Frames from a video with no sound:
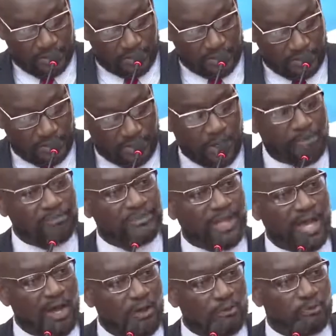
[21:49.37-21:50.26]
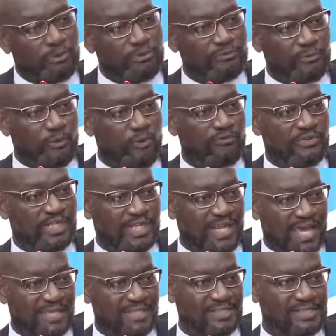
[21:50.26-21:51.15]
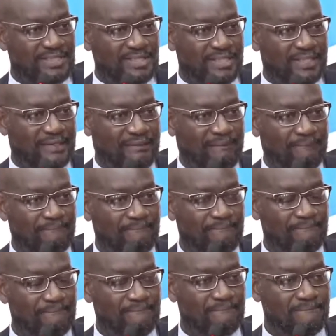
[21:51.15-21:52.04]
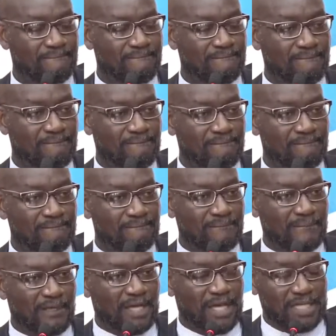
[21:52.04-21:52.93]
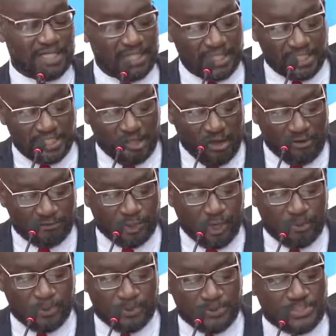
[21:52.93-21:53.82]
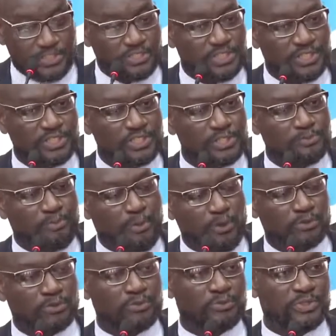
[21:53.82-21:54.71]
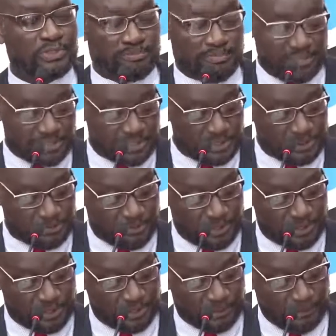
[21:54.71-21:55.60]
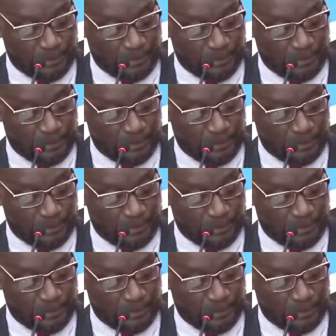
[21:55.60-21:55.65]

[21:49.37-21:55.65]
come down with COVID-19. And the leader of the opposition spoke to it, Mr. Speaker.